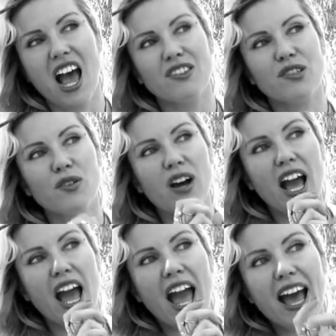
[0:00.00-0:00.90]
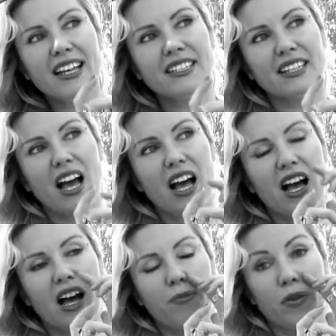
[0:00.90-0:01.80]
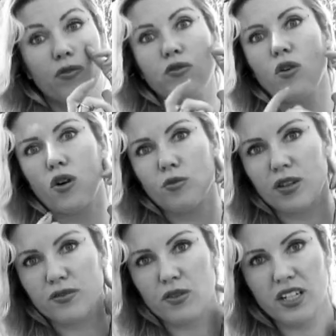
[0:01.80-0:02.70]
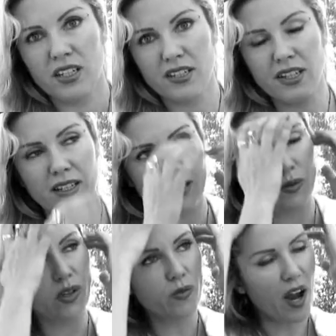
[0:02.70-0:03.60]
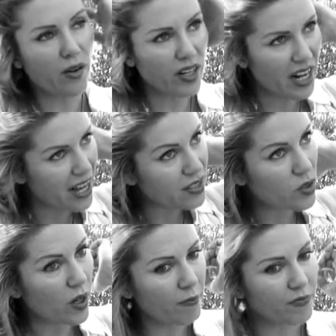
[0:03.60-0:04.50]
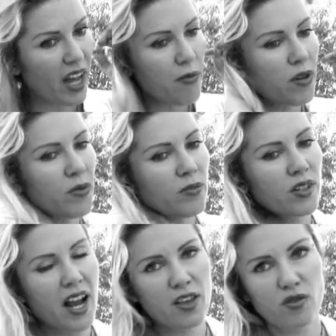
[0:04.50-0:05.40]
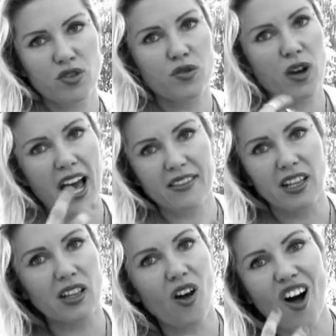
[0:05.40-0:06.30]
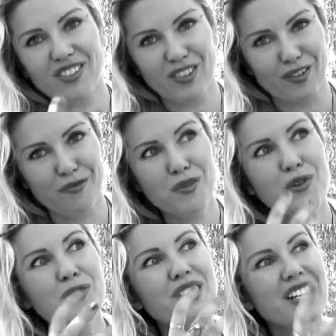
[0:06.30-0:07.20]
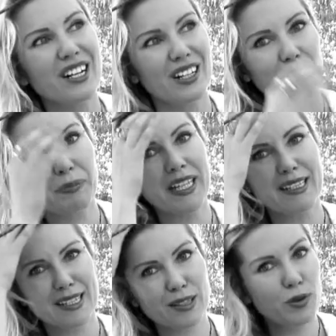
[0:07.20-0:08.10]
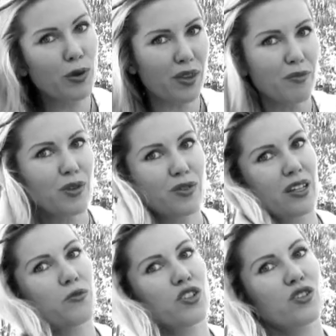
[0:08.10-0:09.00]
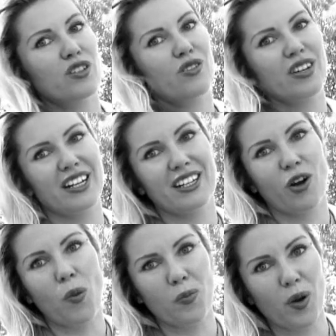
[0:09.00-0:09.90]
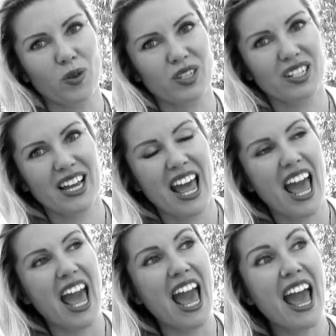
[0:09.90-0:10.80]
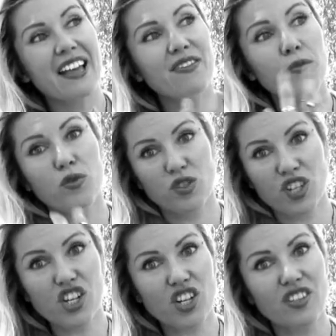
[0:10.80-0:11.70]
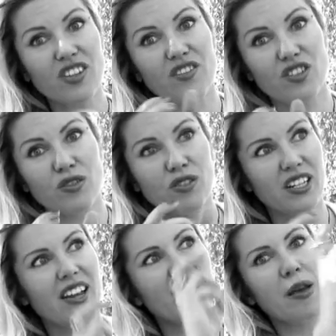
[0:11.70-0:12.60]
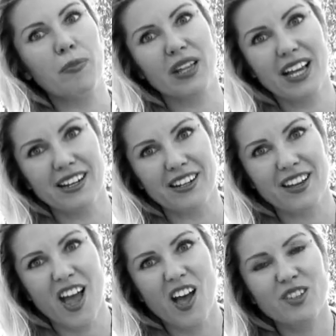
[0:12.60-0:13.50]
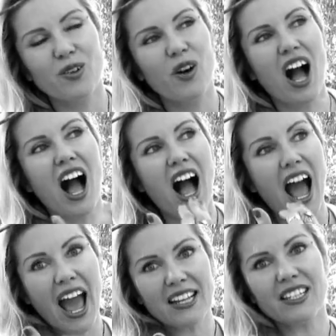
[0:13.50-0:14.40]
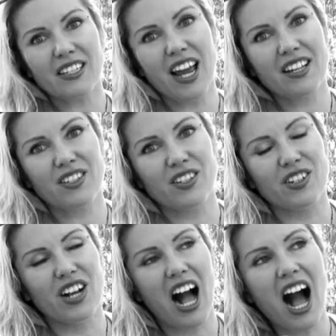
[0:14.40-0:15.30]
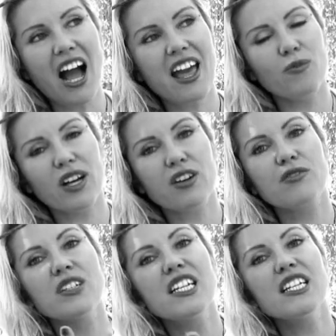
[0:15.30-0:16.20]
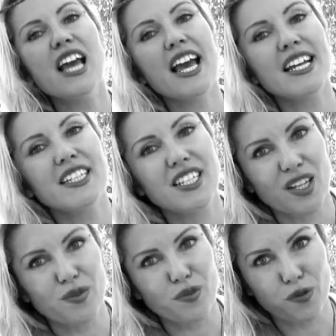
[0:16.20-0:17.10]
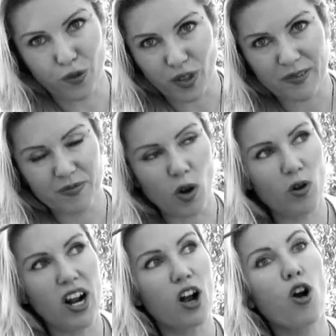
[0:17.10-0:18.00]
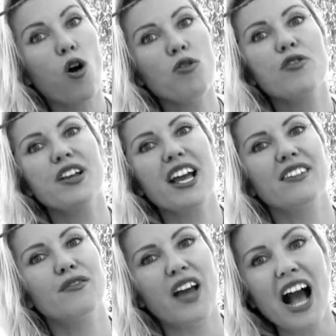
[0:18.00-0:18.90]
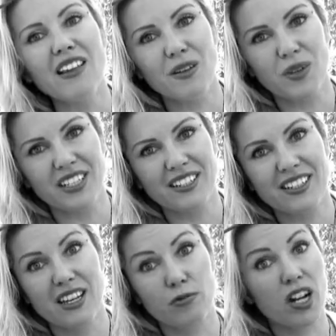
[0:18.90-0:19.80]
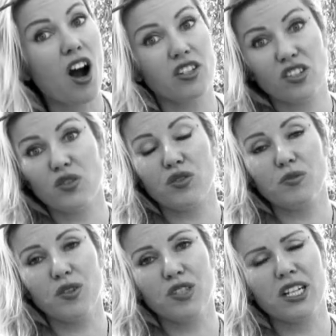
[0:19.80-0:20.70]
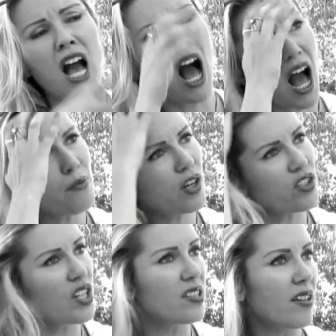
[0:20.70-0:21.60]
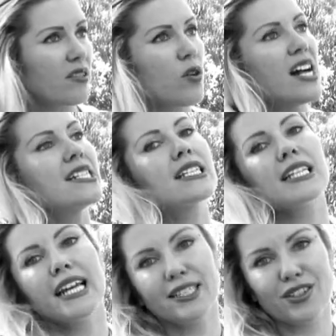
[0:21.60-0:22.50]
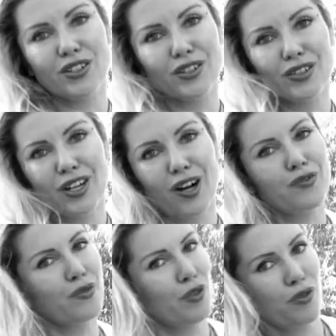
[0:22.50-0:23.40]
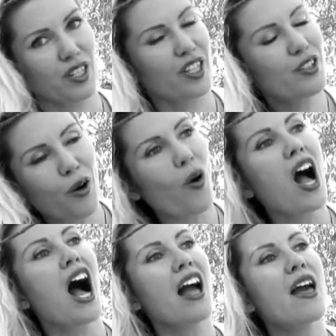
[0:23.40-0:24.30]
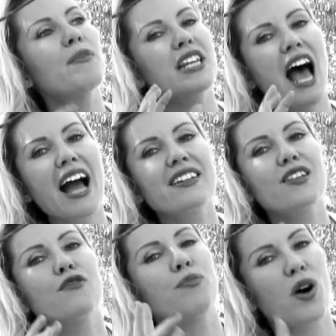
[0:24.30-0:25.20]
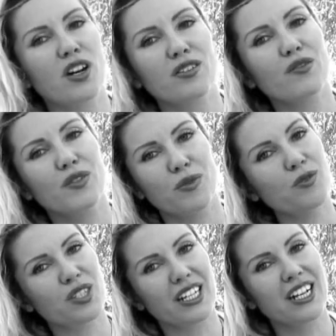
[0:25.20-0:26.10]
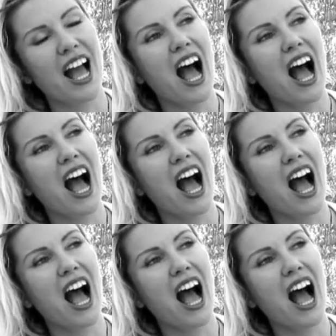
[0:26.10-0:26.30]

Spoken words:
So as a performer, for instance, with my orchestra, I remember I used to add a lot of musical bits to the music which was already composed. And the musicians understood it and they played it. So as a dancer, I am a creative or a co-creative element regarding to the music. I'm not just a translator of the music, no. I am an active part of the music.